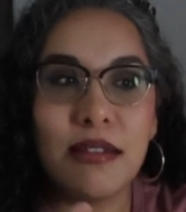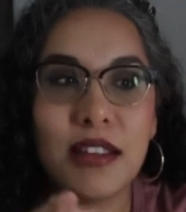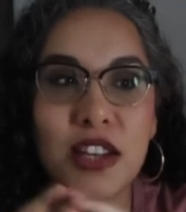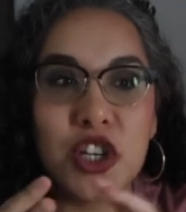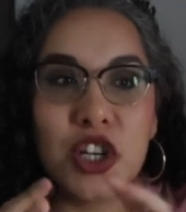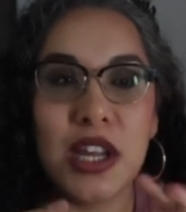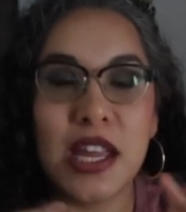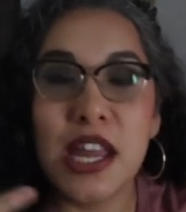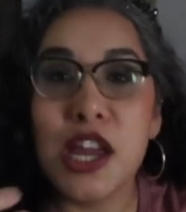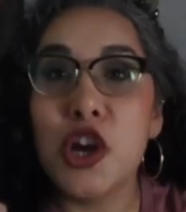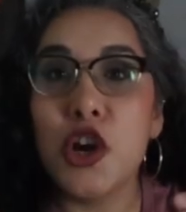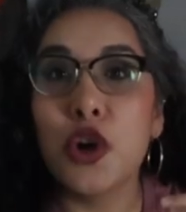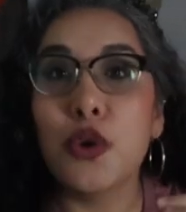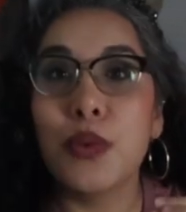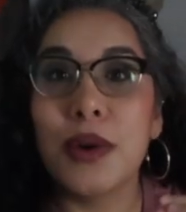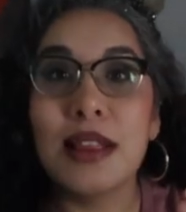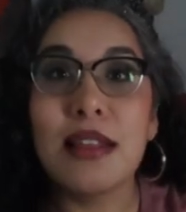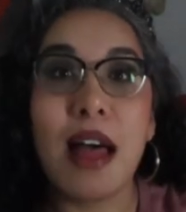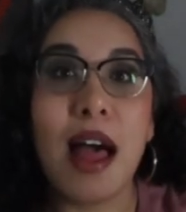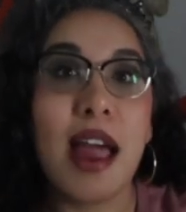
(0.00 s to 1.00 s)
he
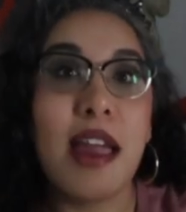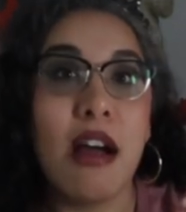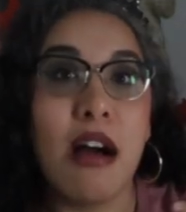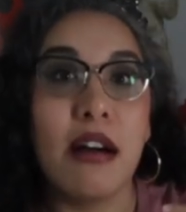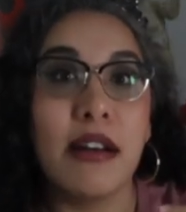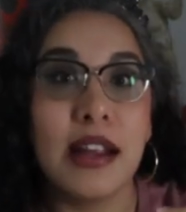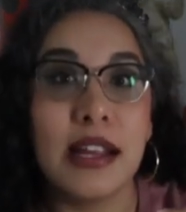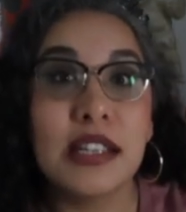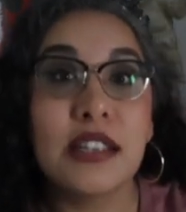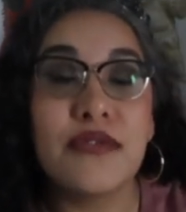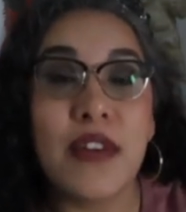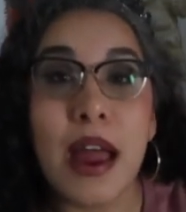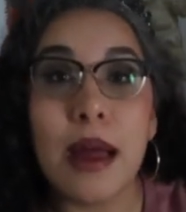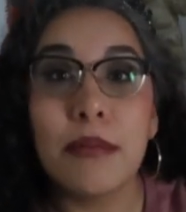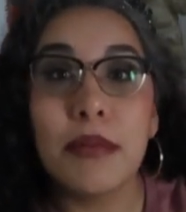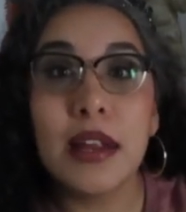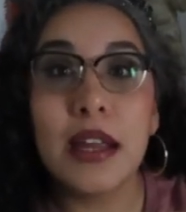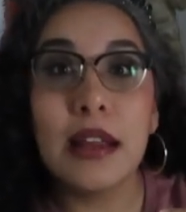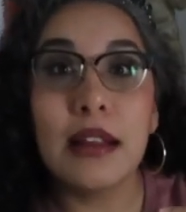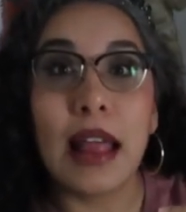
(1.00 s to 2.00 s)
could rely on his
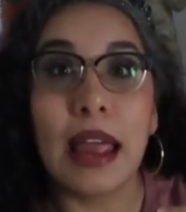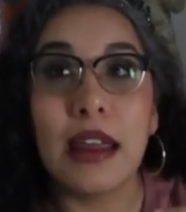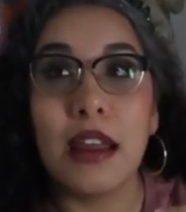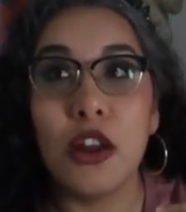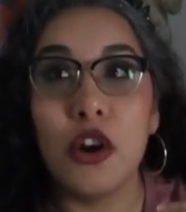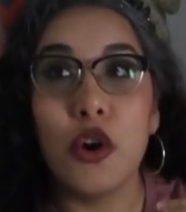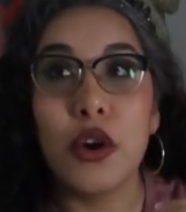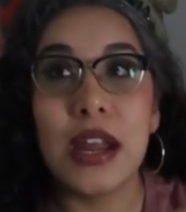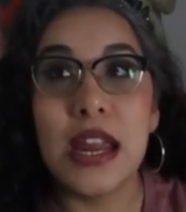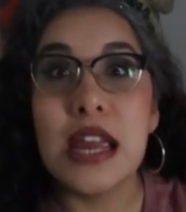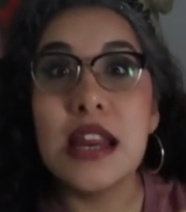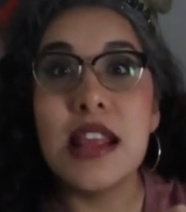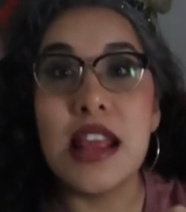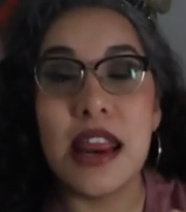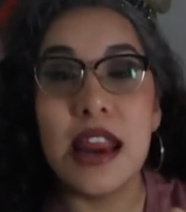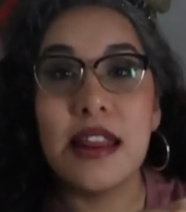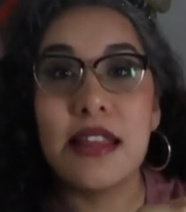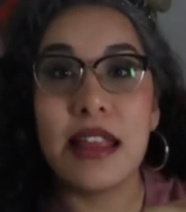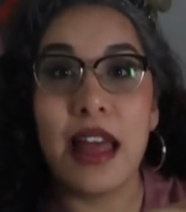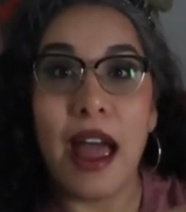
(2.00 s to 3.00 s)
family, like you know, he
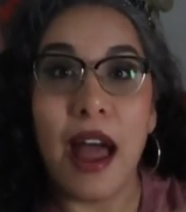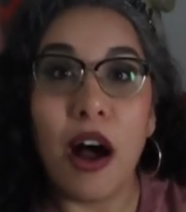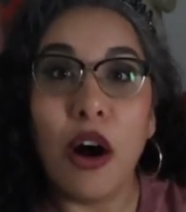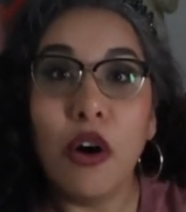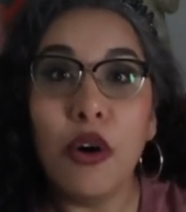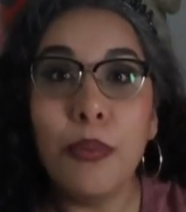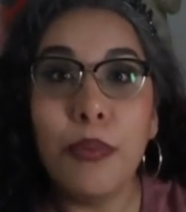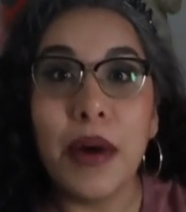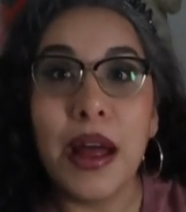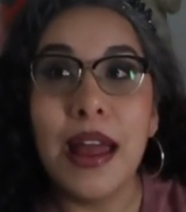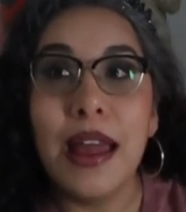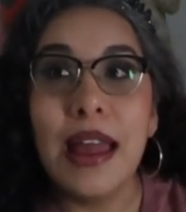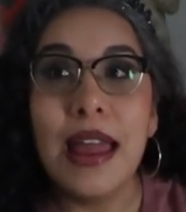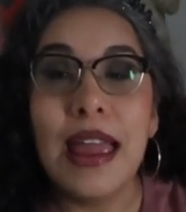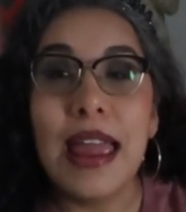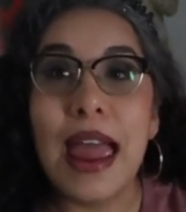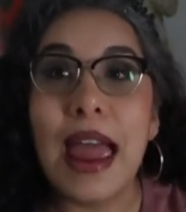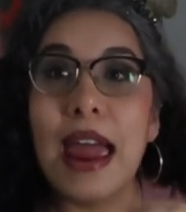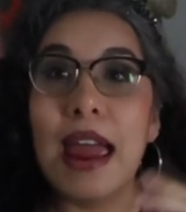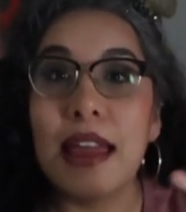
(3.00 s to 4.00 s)
needed the help
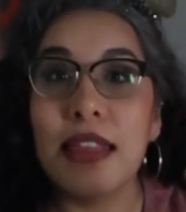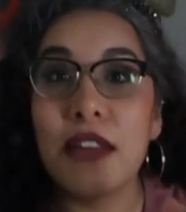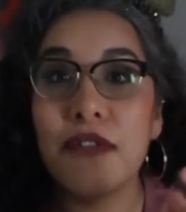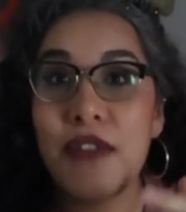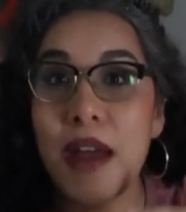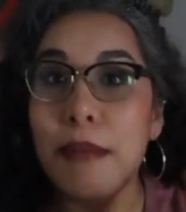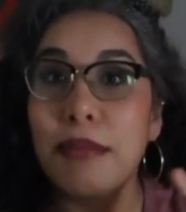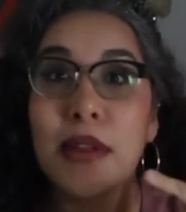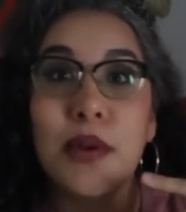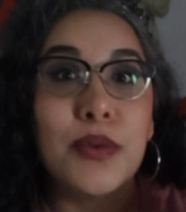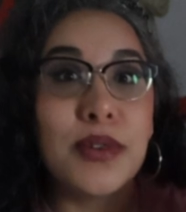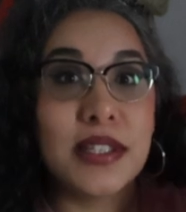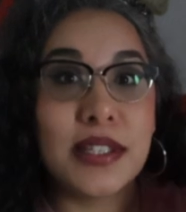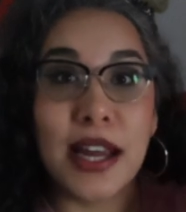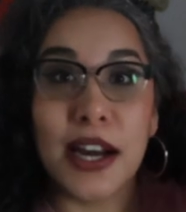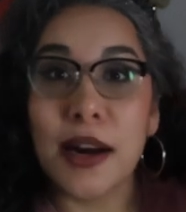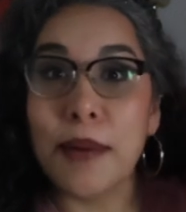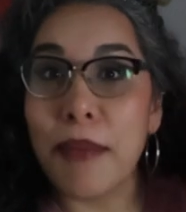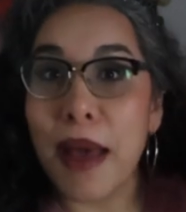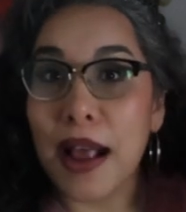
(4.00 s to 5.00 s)
and the family was
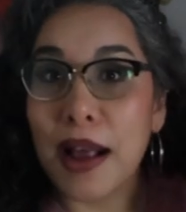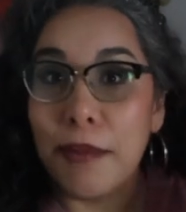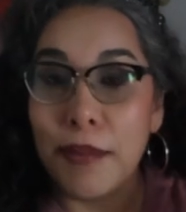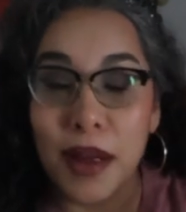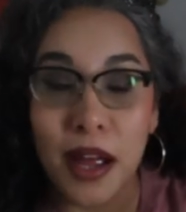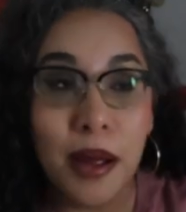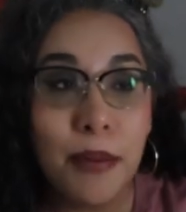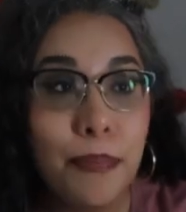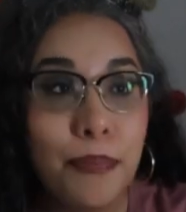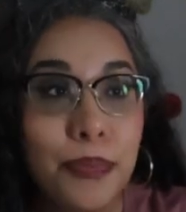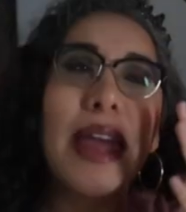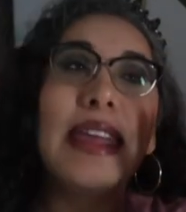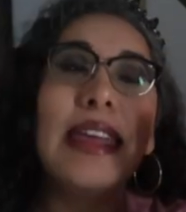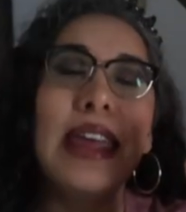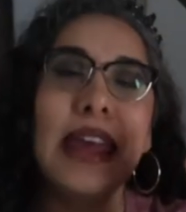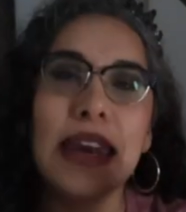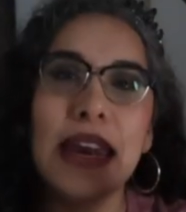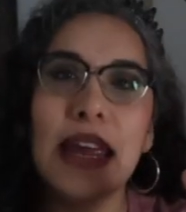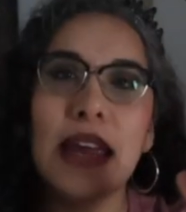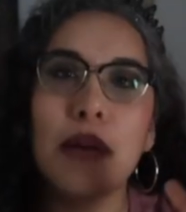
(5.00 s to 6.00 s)
there to back him up. I
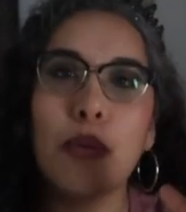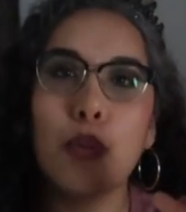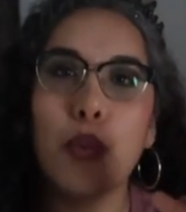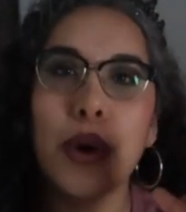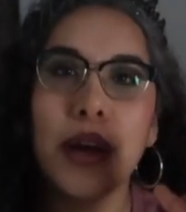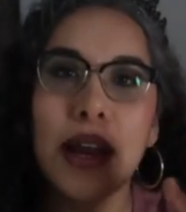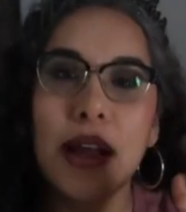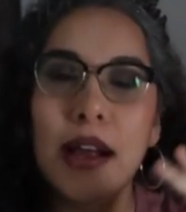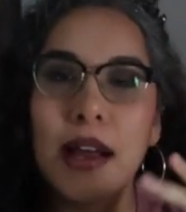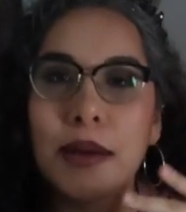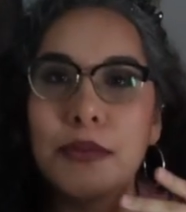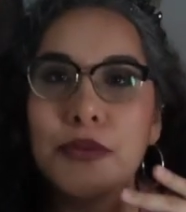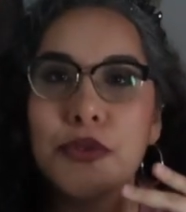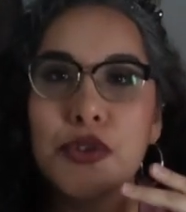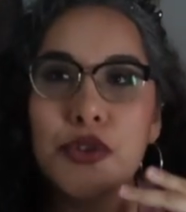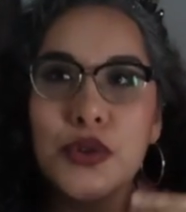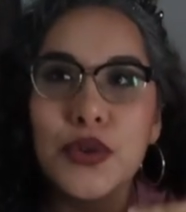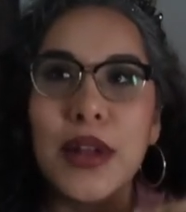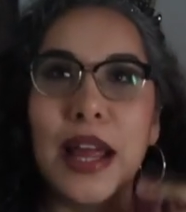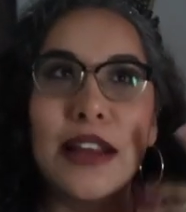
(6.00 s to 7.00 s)
get it when it
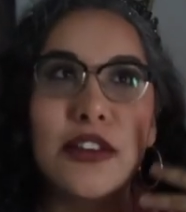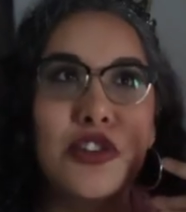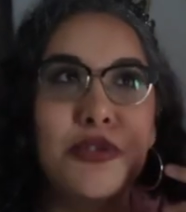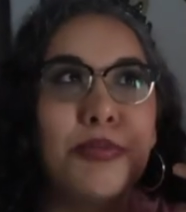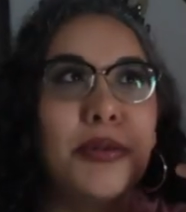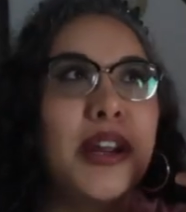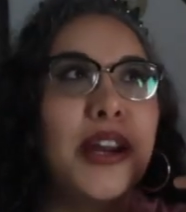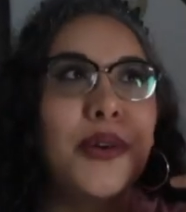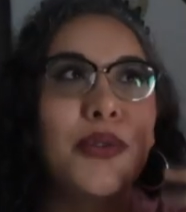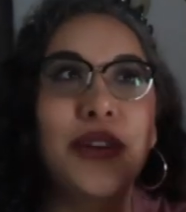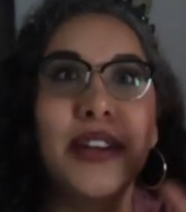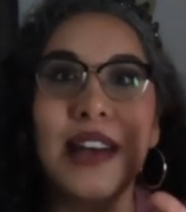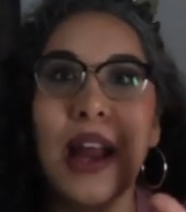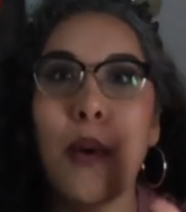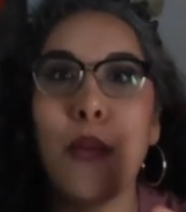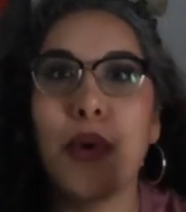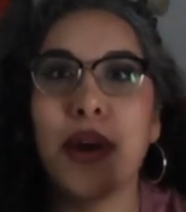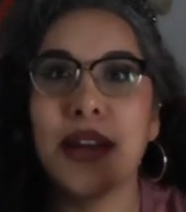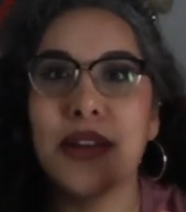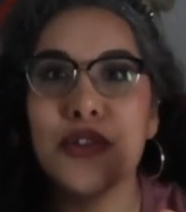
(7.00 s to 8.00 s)
comes to like superheroes and
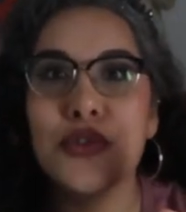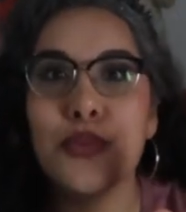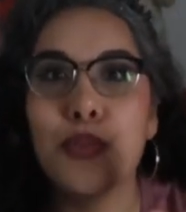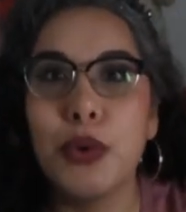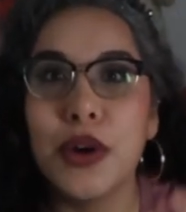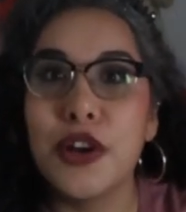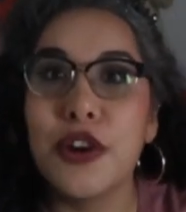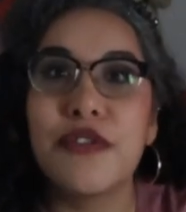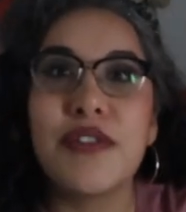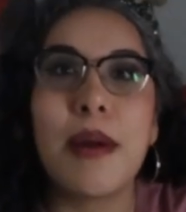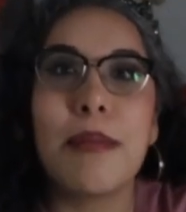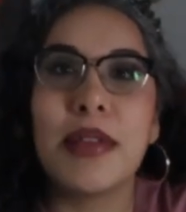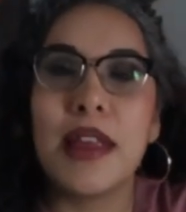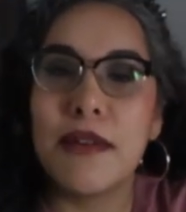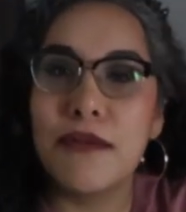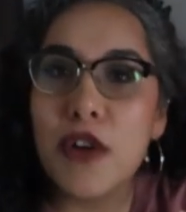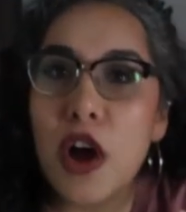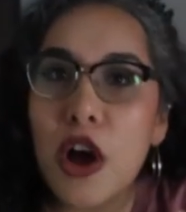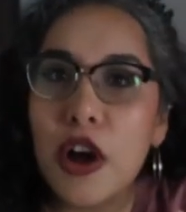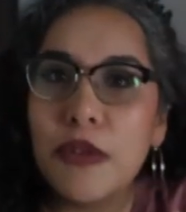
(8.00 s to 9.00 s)
not wanting to bring your
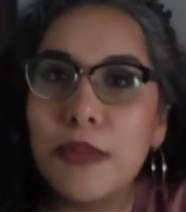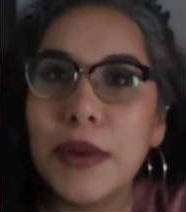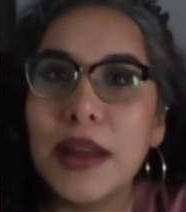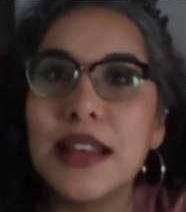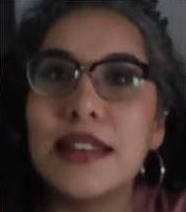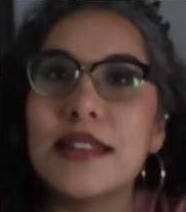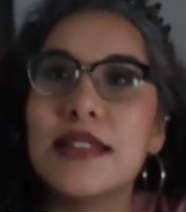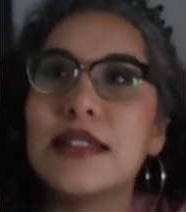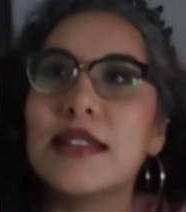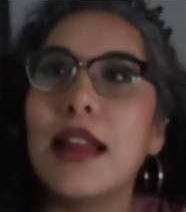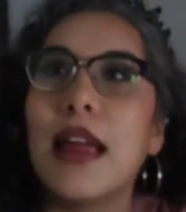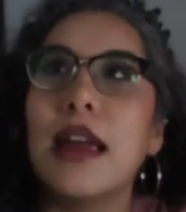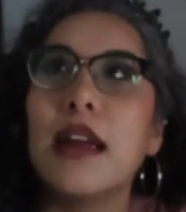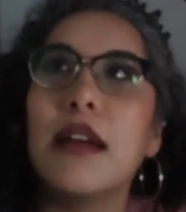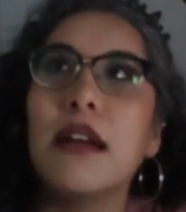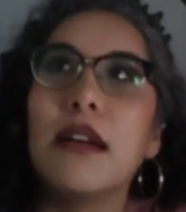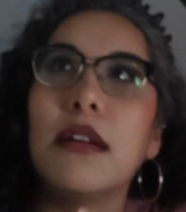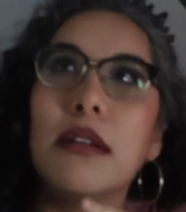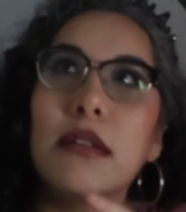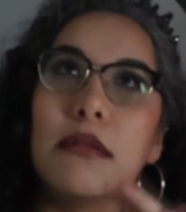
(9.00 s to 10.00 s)
family involved because it's
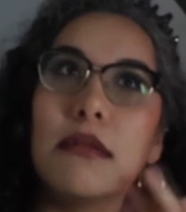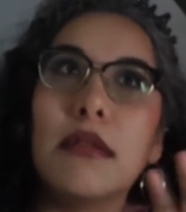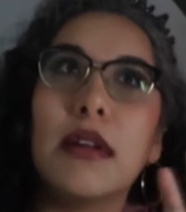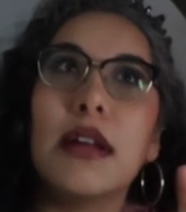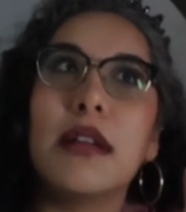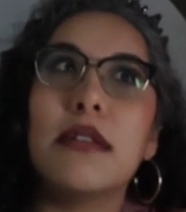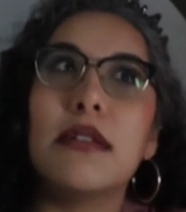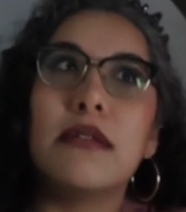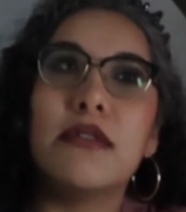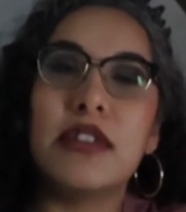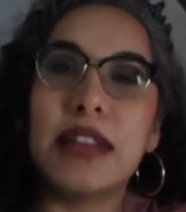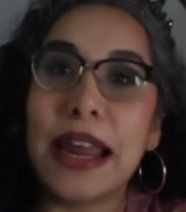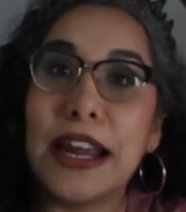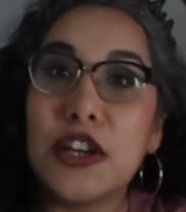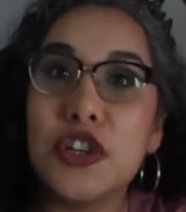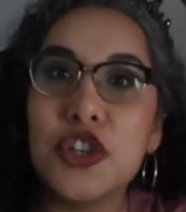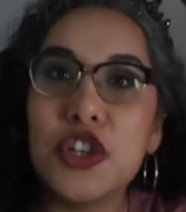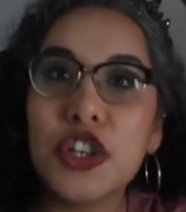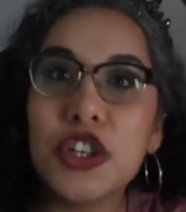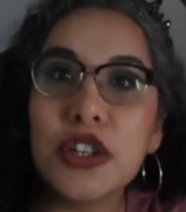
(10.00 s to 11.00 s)
like
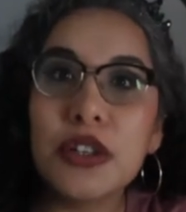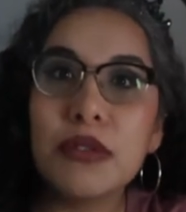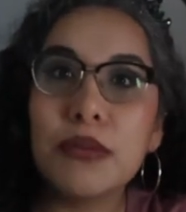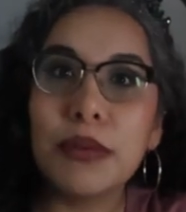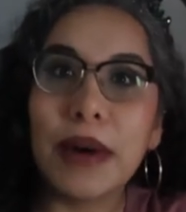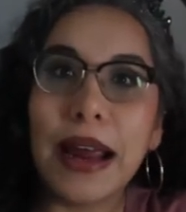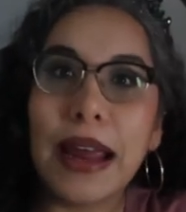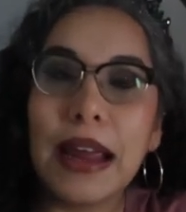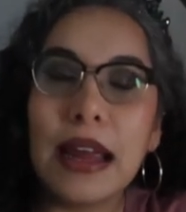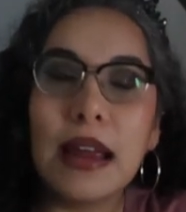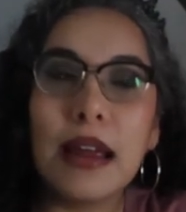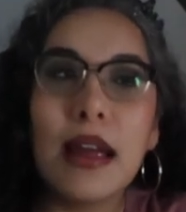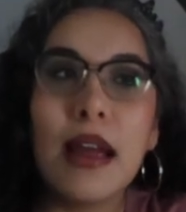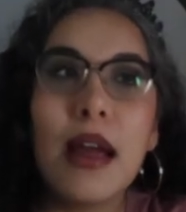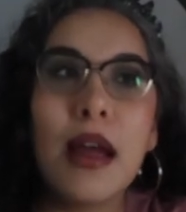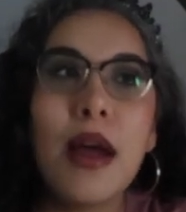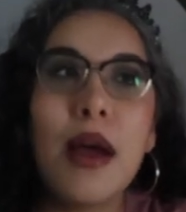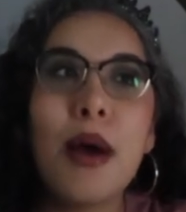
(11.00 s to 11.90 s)
danger, right?